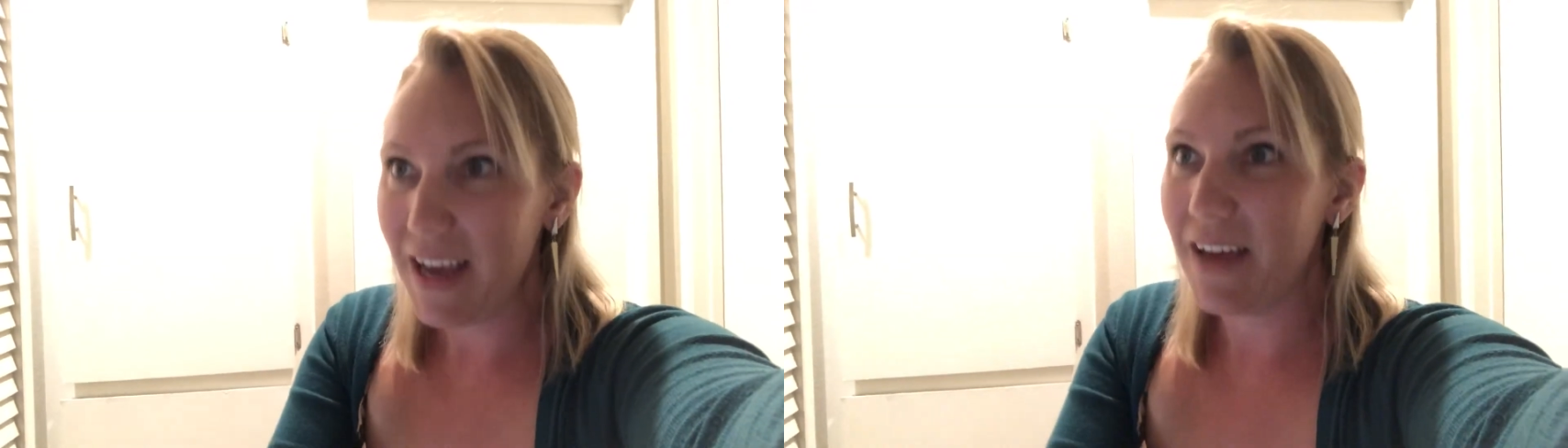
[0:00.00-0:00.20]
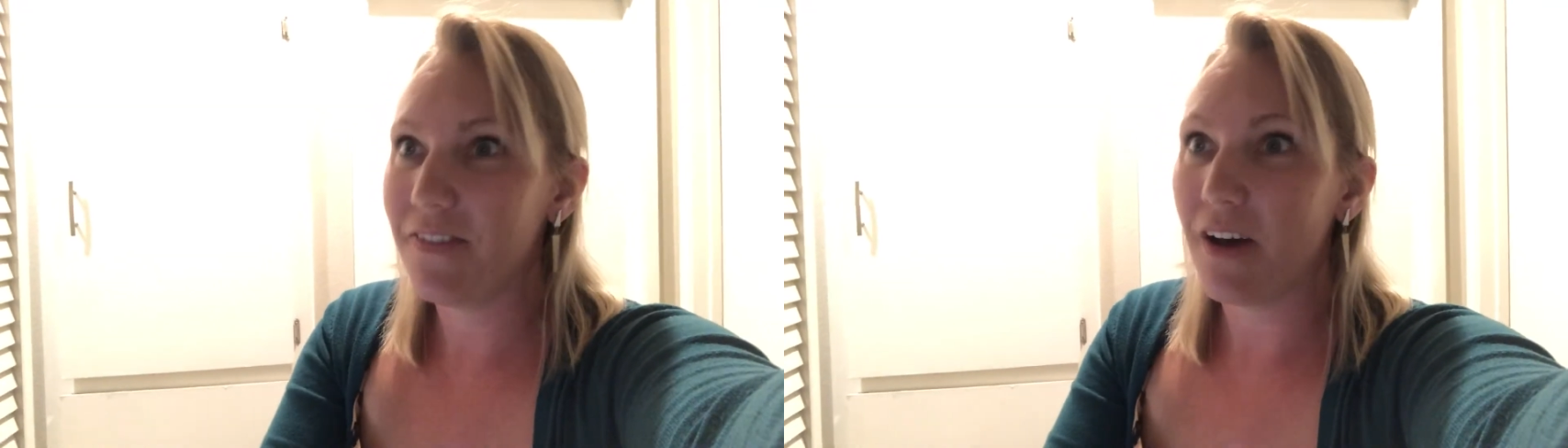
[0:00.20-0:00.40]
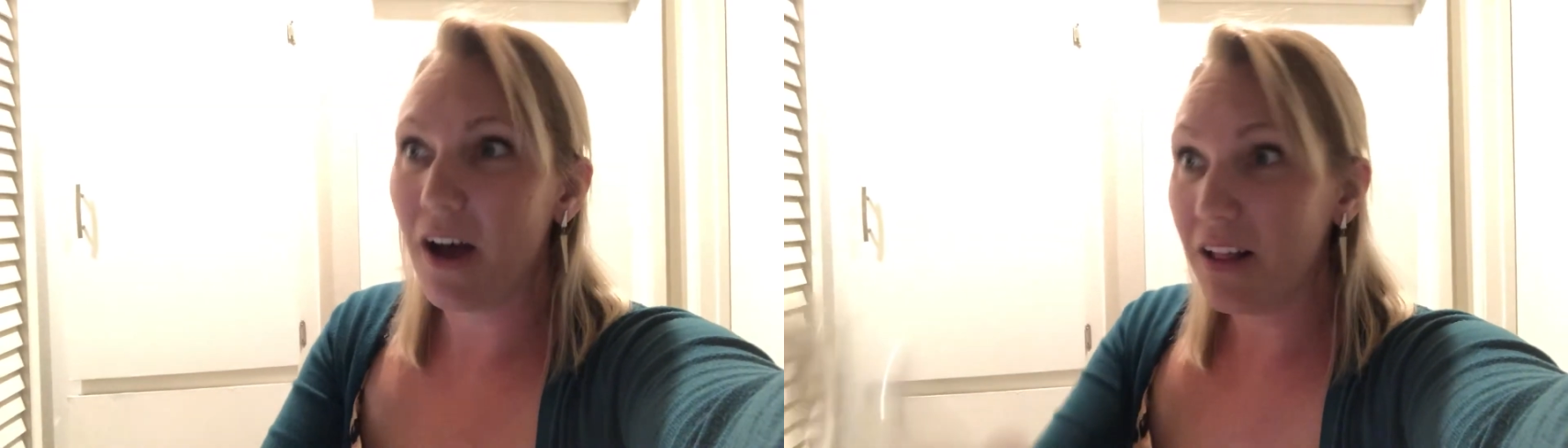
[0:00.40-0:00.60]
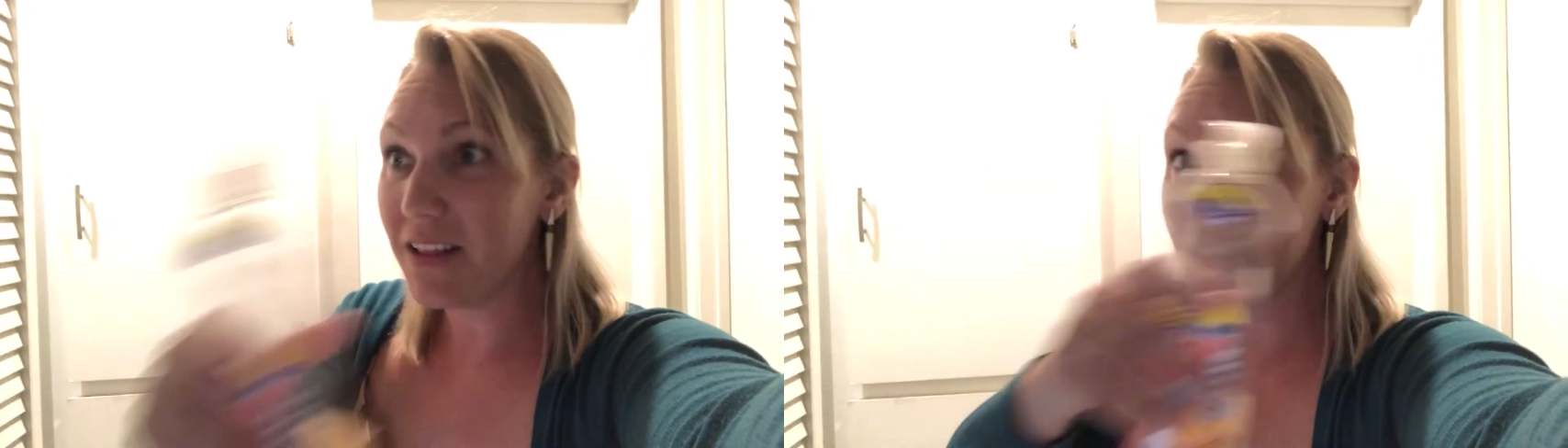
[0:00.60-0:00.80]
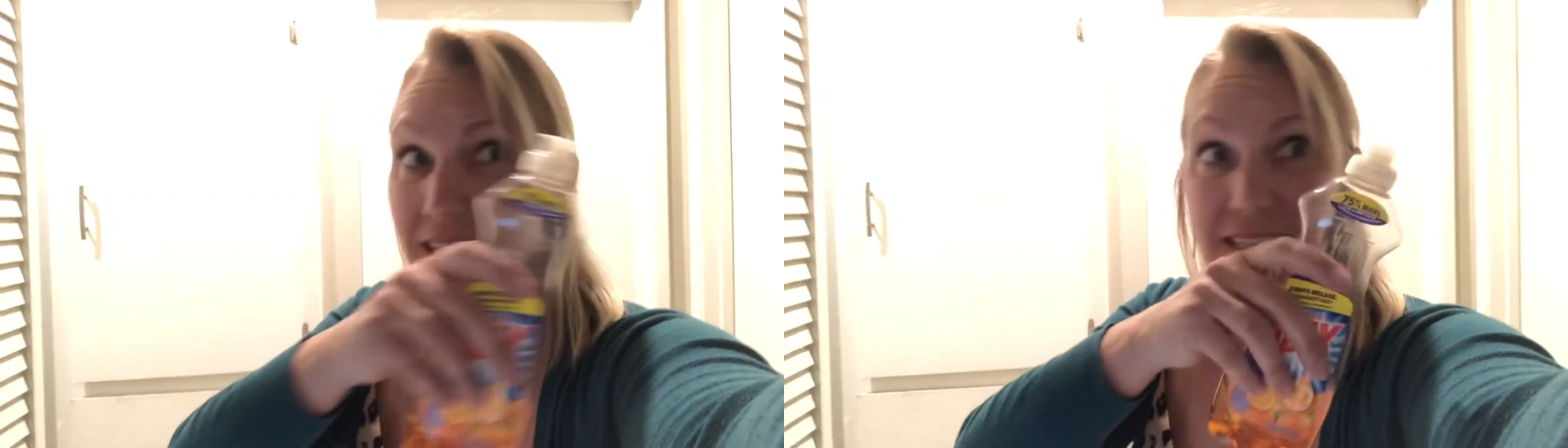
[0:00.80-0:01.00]
If all
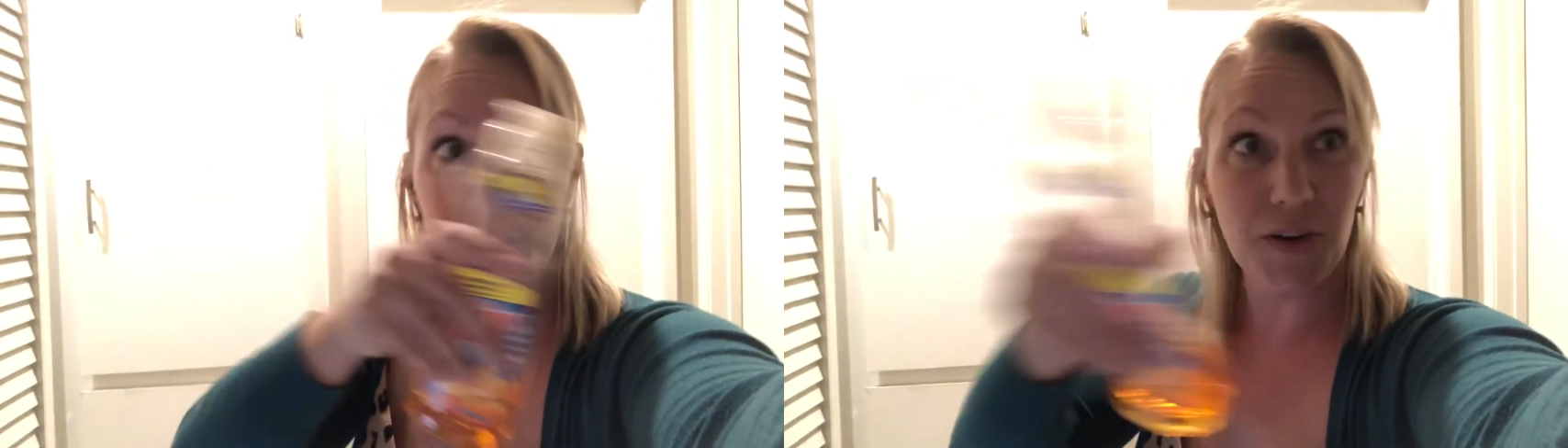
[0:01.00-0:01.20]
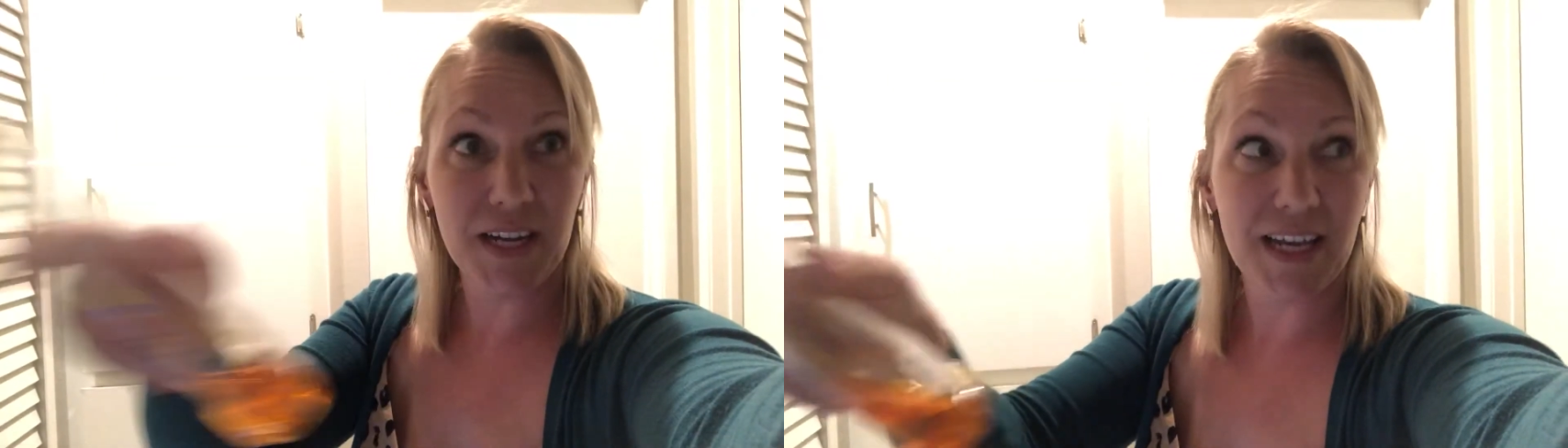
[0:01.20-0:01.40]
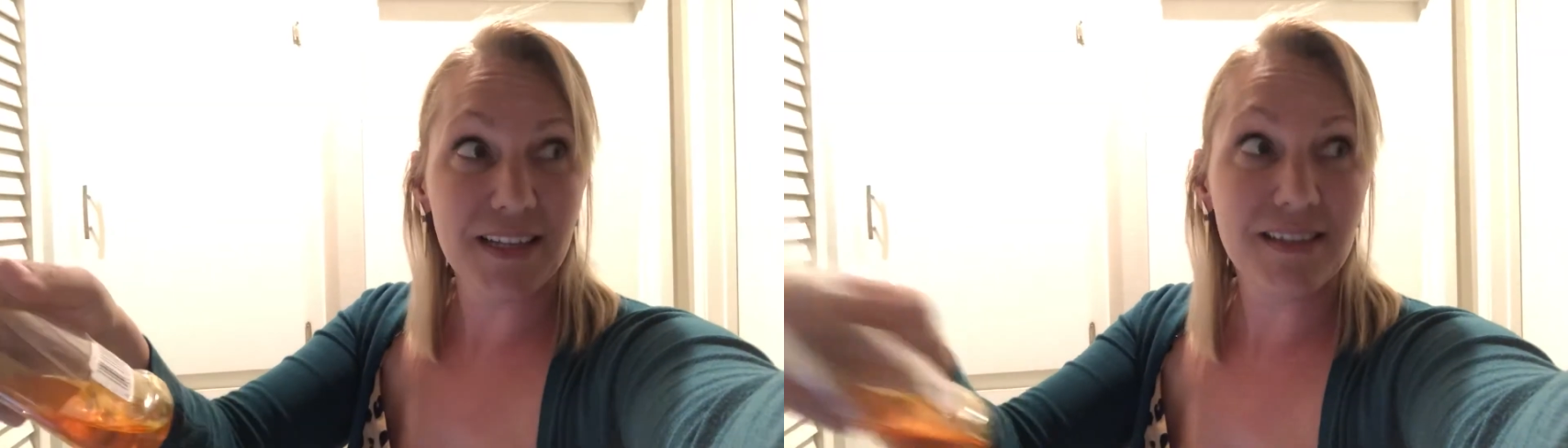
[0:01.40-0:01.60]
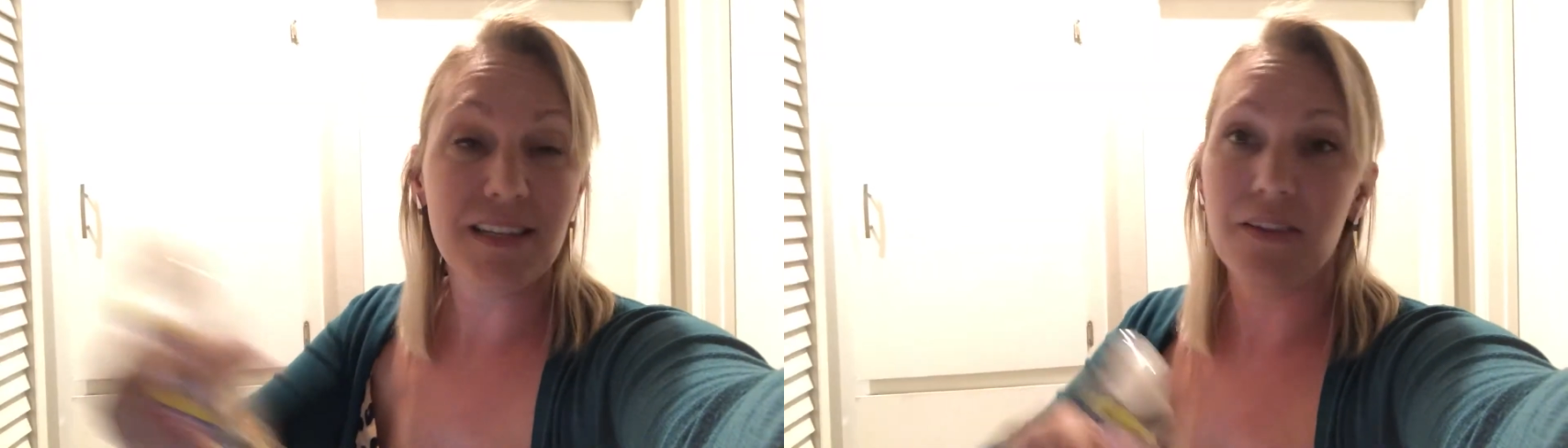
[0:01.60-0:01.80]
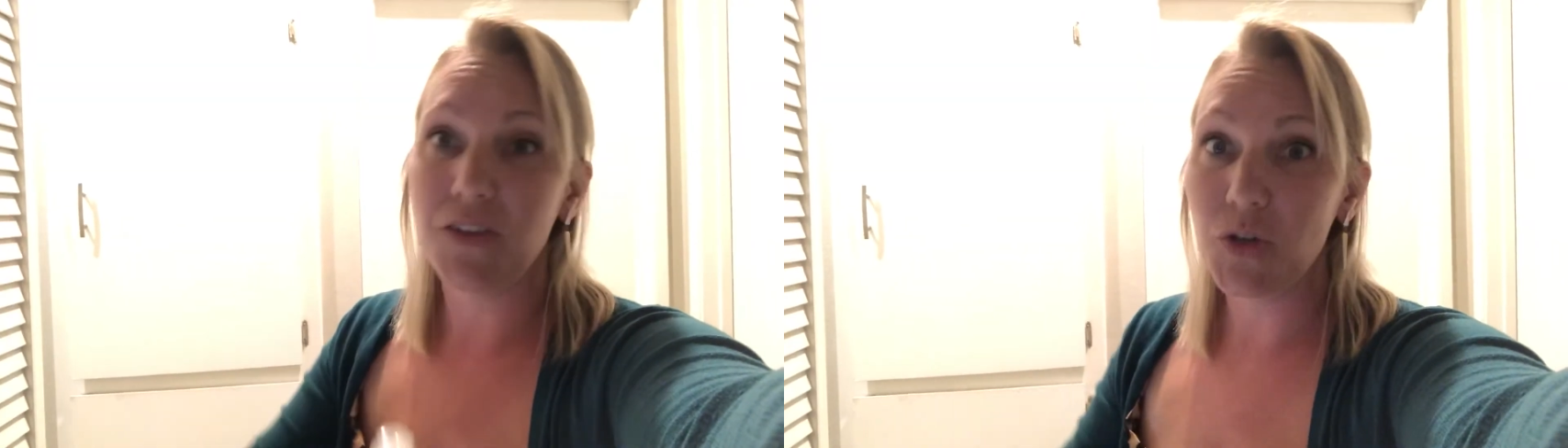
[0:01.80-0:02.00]
of these ingredients,
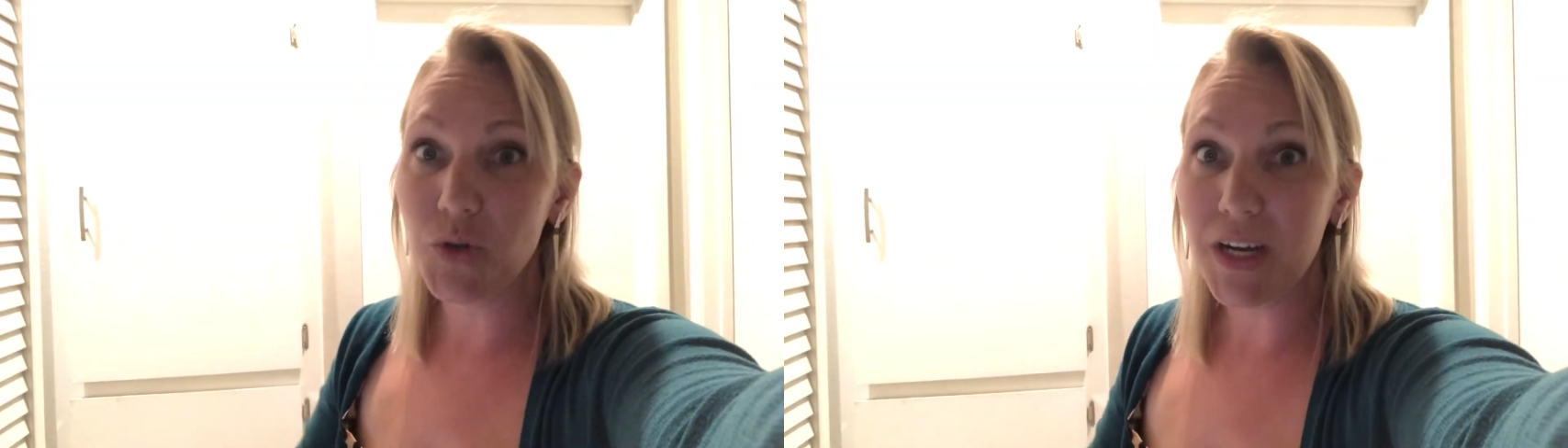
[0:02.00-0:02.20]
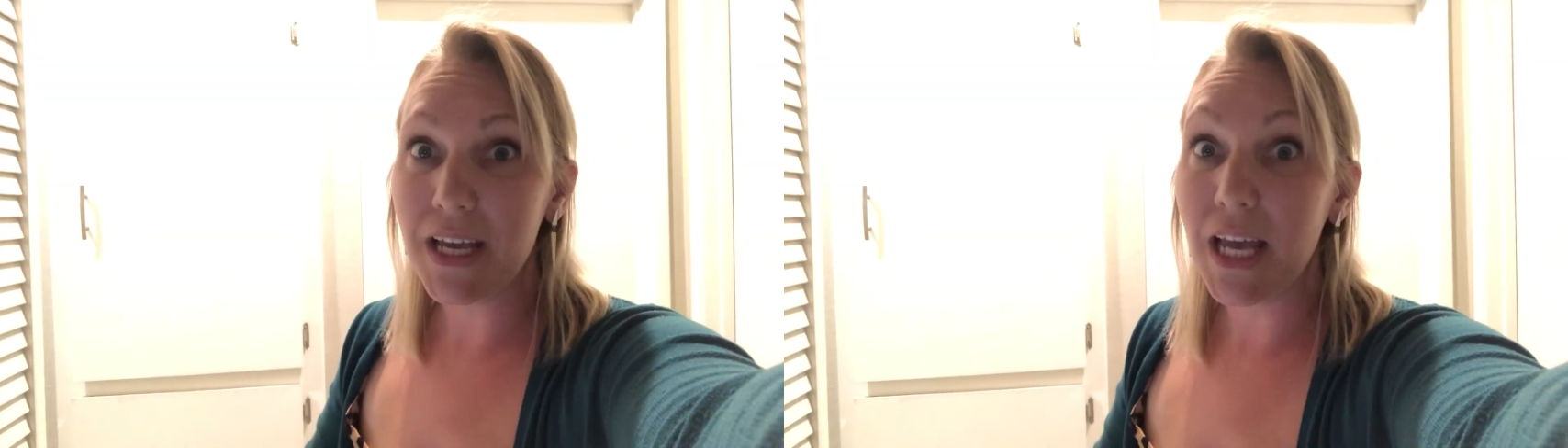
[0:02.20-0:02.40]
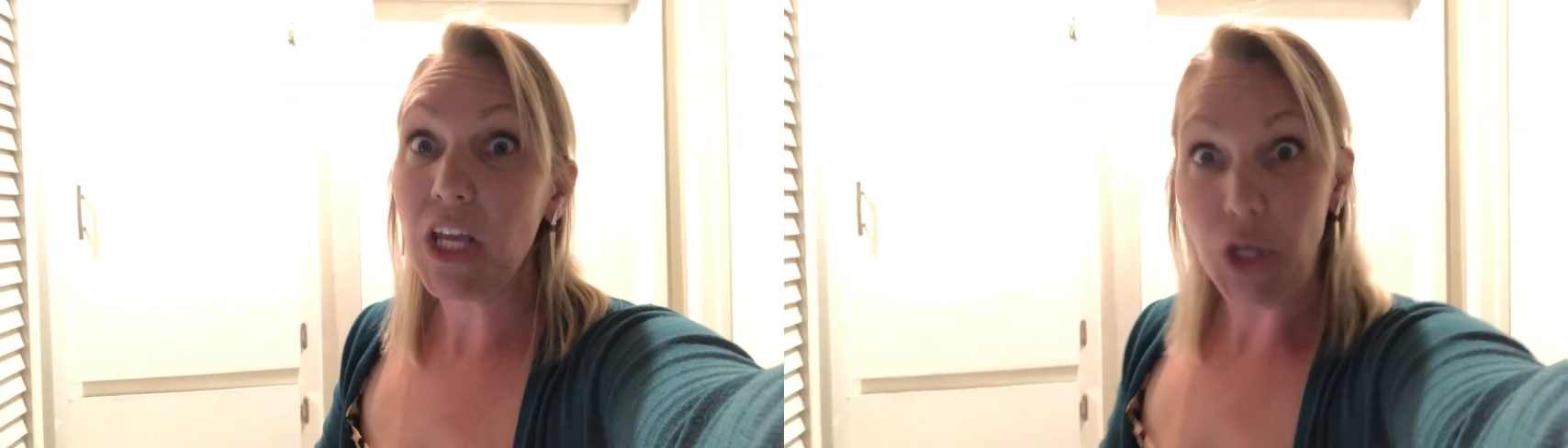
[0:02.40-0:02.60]
if you drink it,